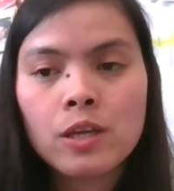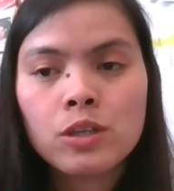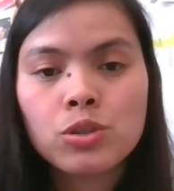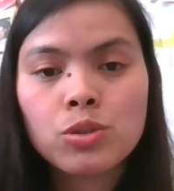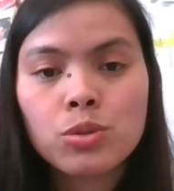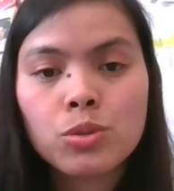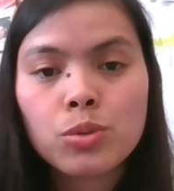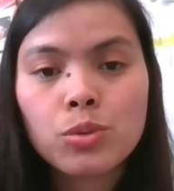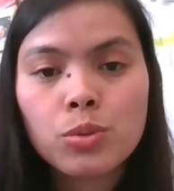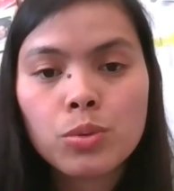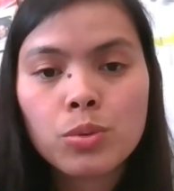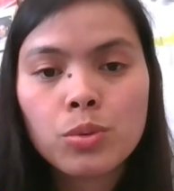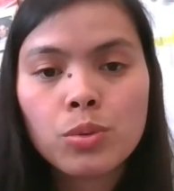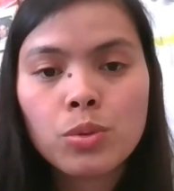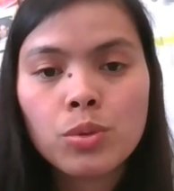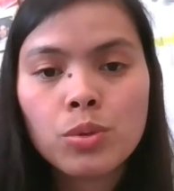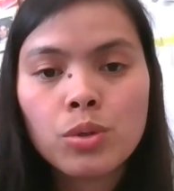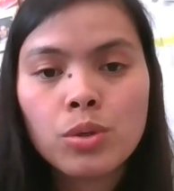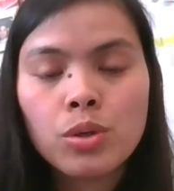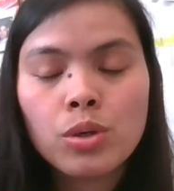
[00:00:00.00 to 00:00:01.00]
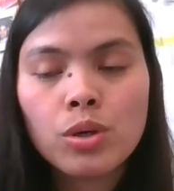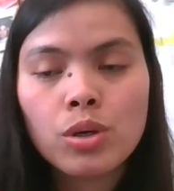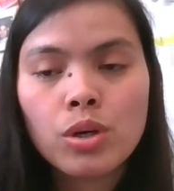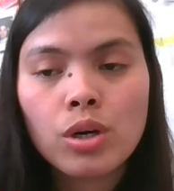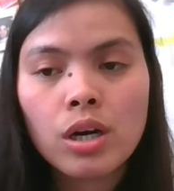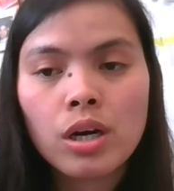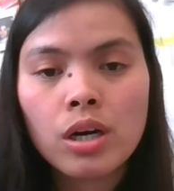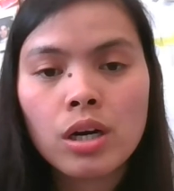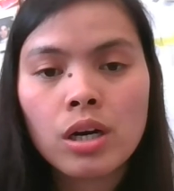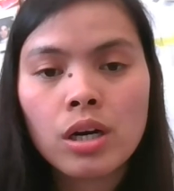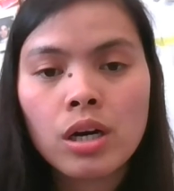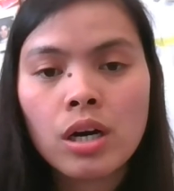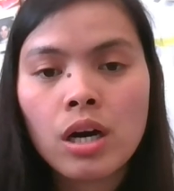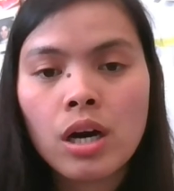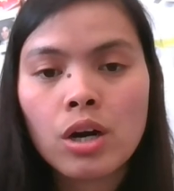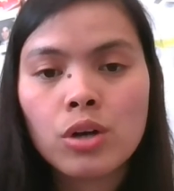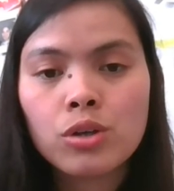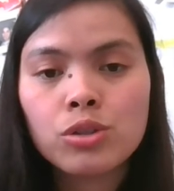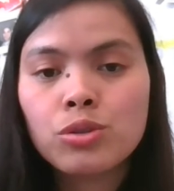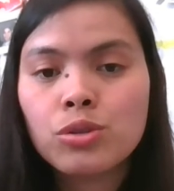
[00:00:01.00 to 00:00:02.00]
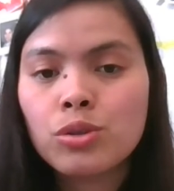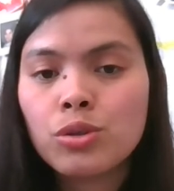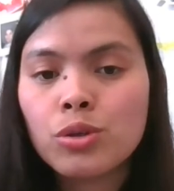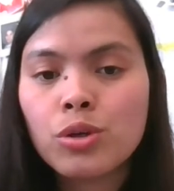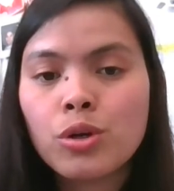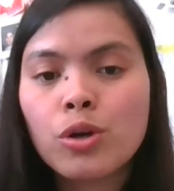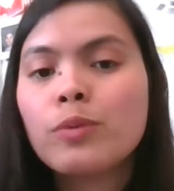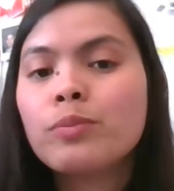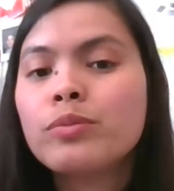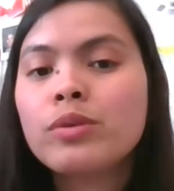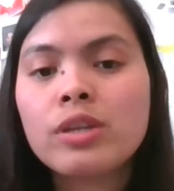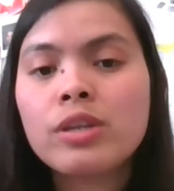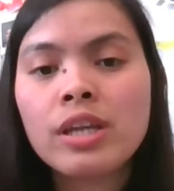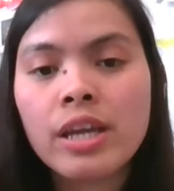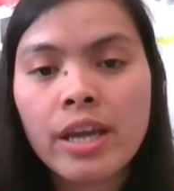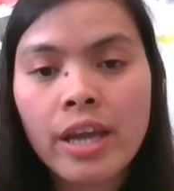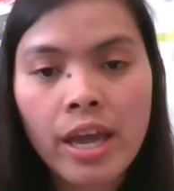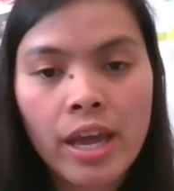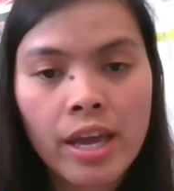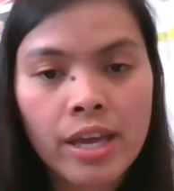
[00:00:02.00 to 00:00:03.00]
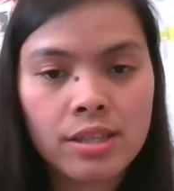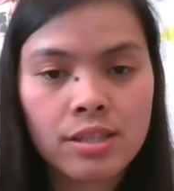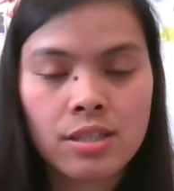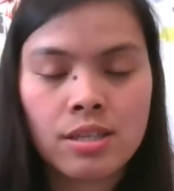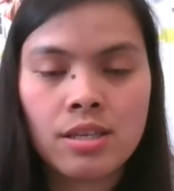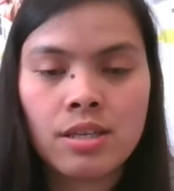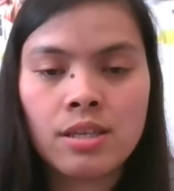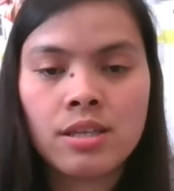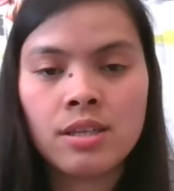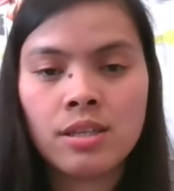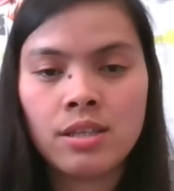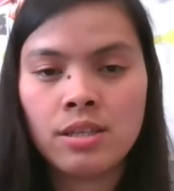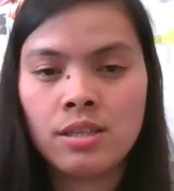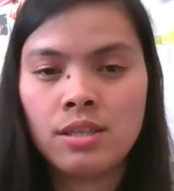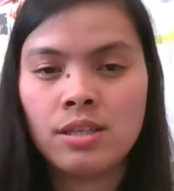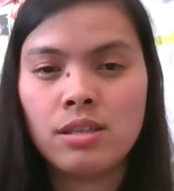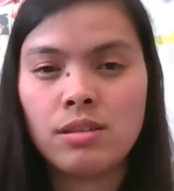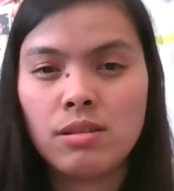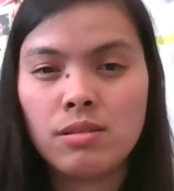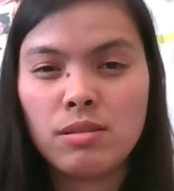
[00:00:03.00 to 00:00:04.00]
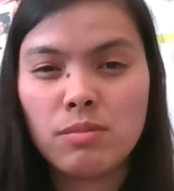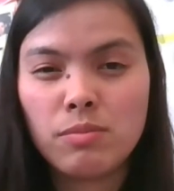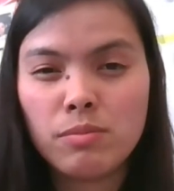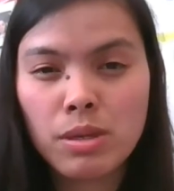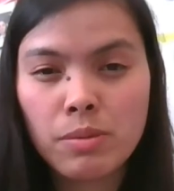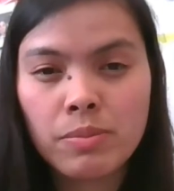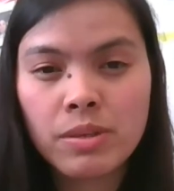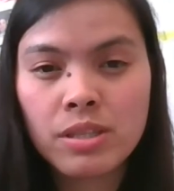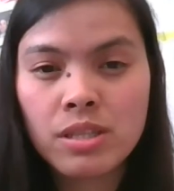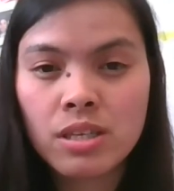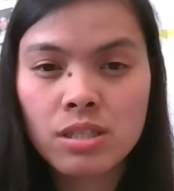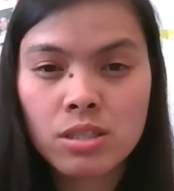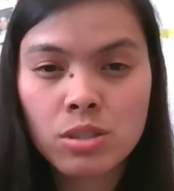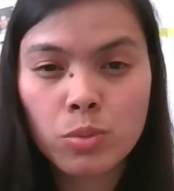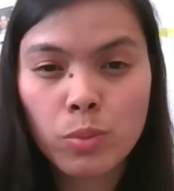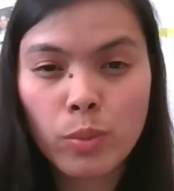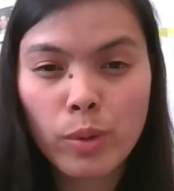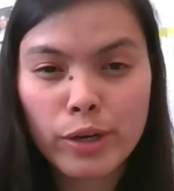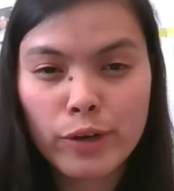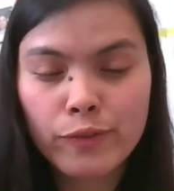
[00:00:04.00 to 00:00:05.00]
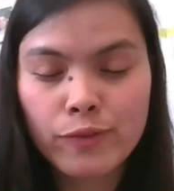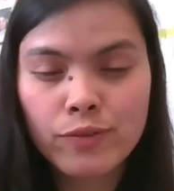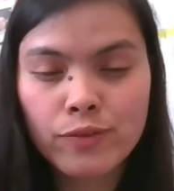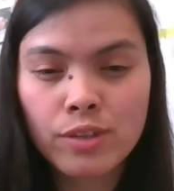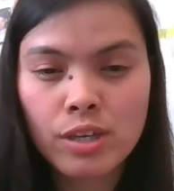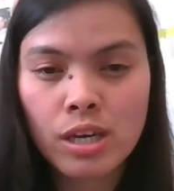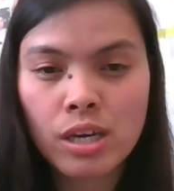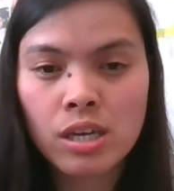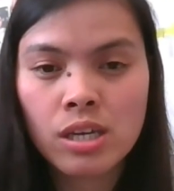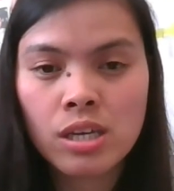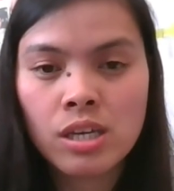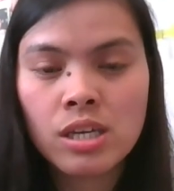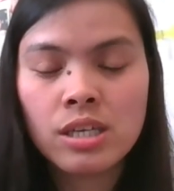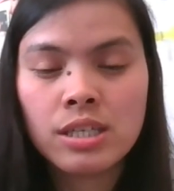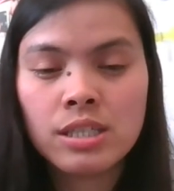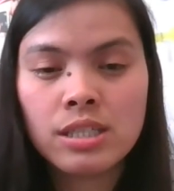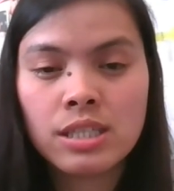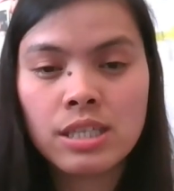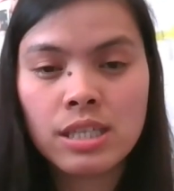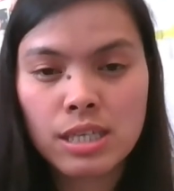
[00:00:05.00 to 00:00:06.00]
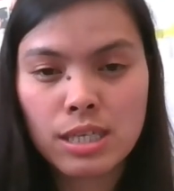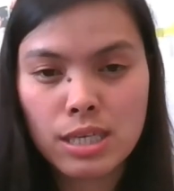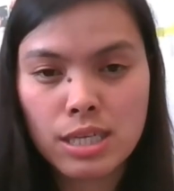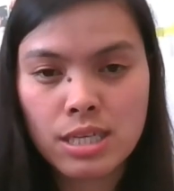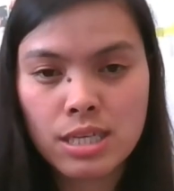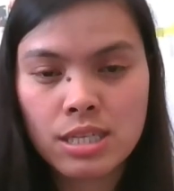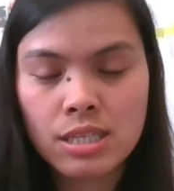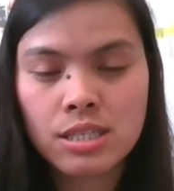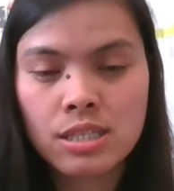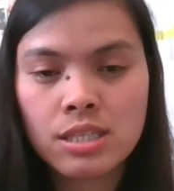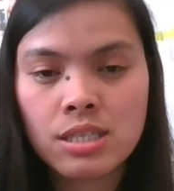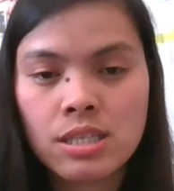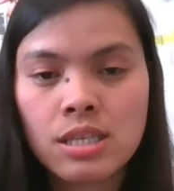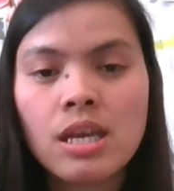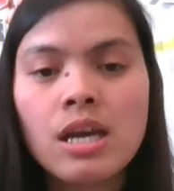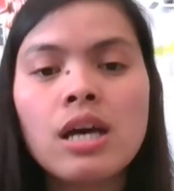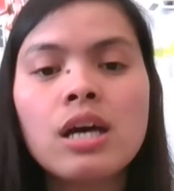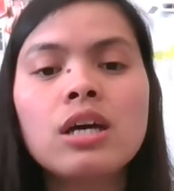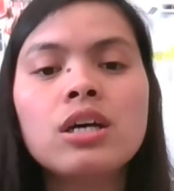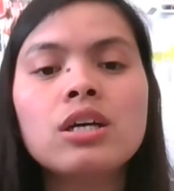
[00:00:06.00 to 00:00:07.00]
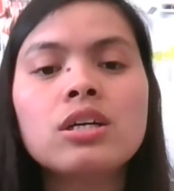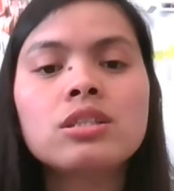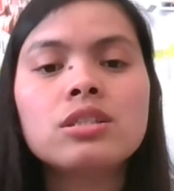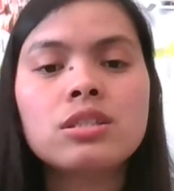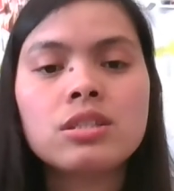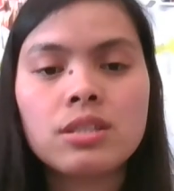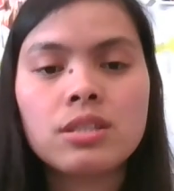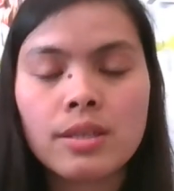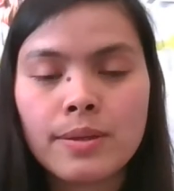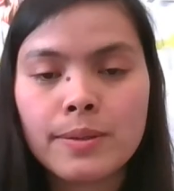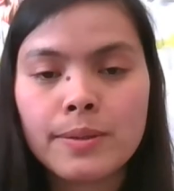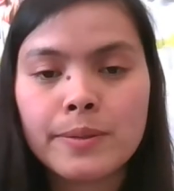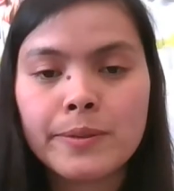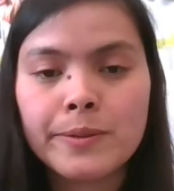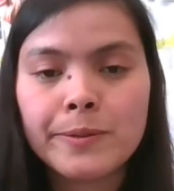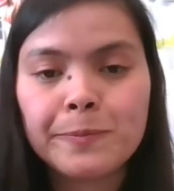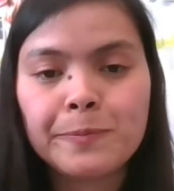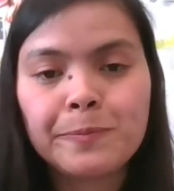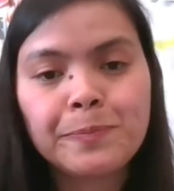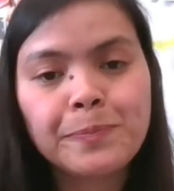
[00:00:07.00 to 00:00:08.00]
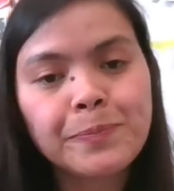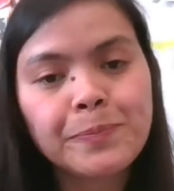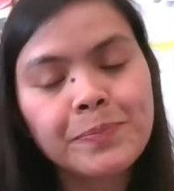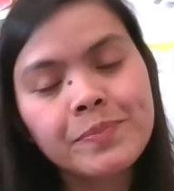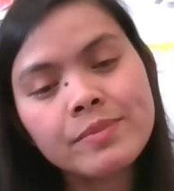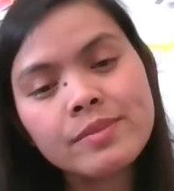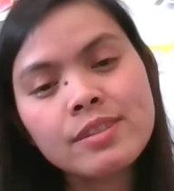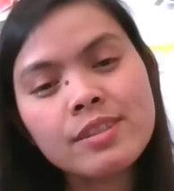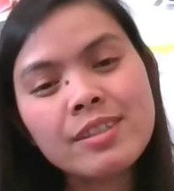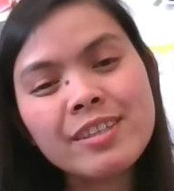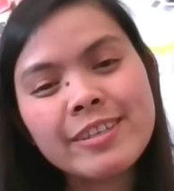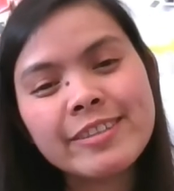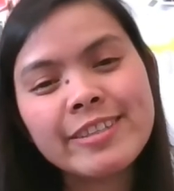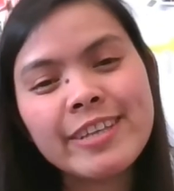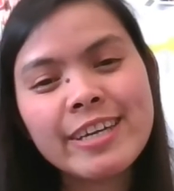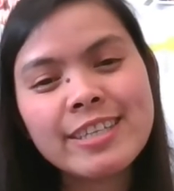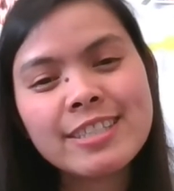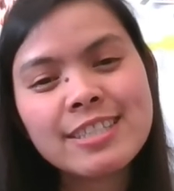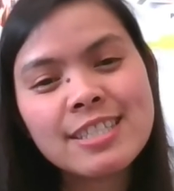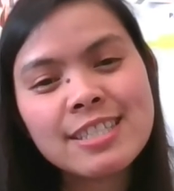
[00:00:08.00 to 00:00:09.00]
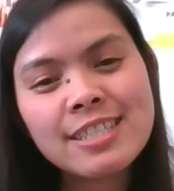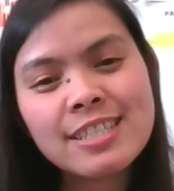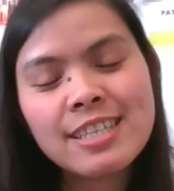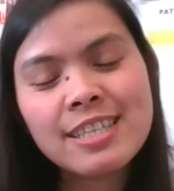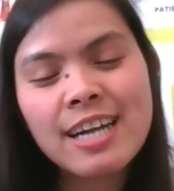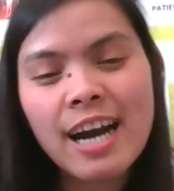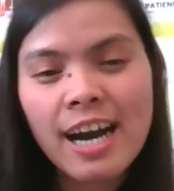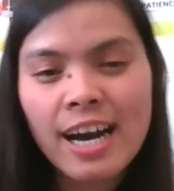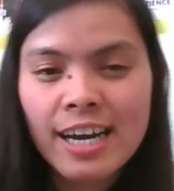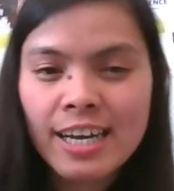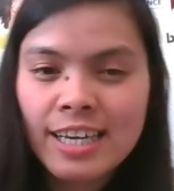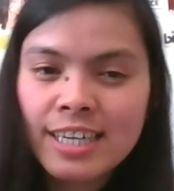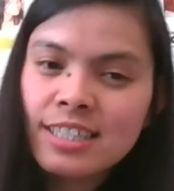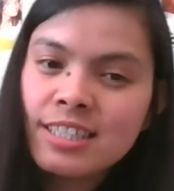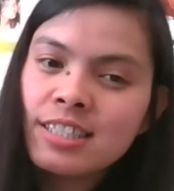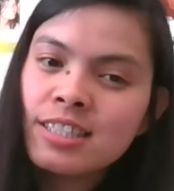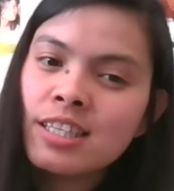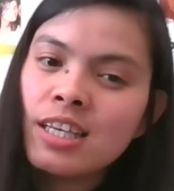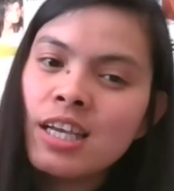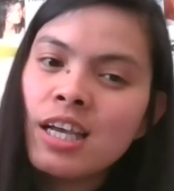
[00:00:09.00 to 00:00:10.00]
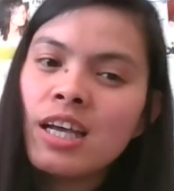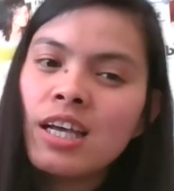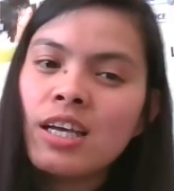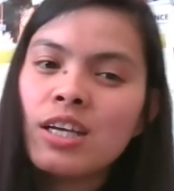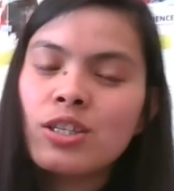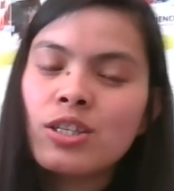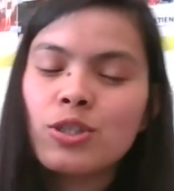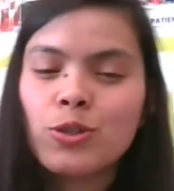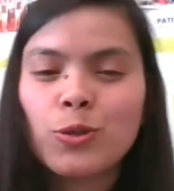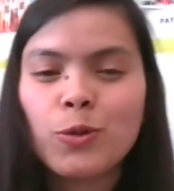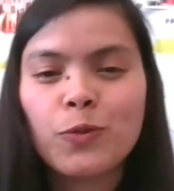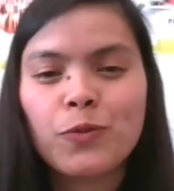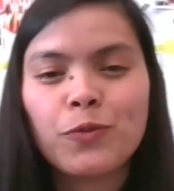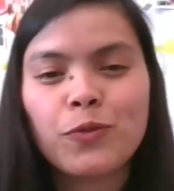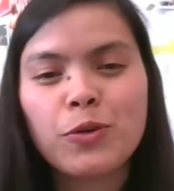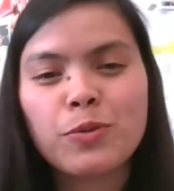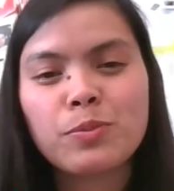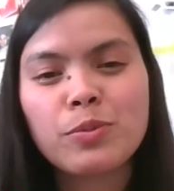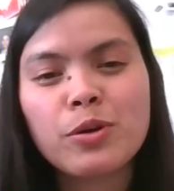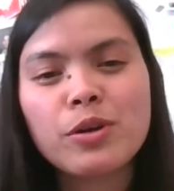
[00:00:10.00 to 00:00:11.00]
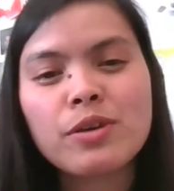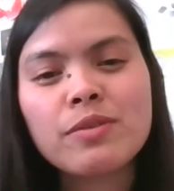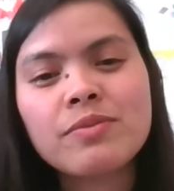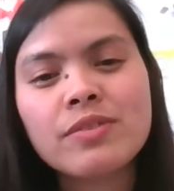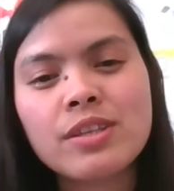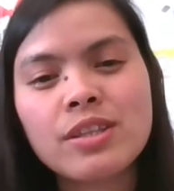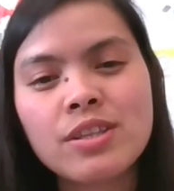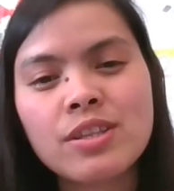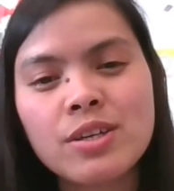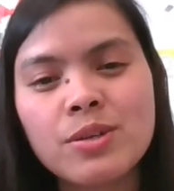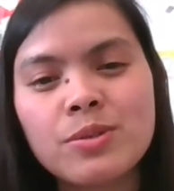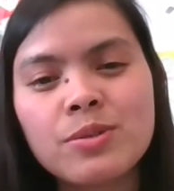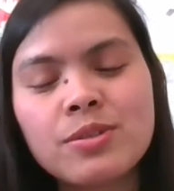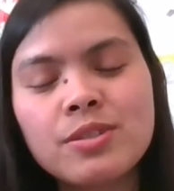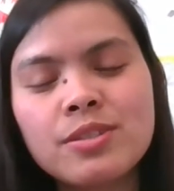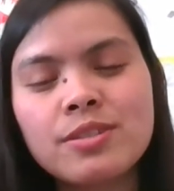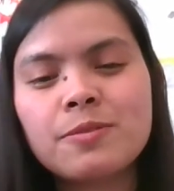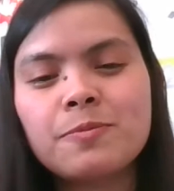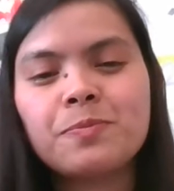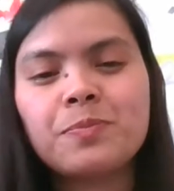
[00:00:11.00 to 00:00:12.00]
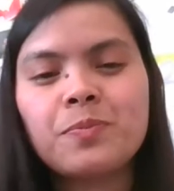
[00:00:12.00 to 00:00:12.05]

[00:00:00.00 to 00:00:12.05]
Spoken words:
through how do you communicate. Maybe that's one of the techniques. So that's it, guys. So for more videos,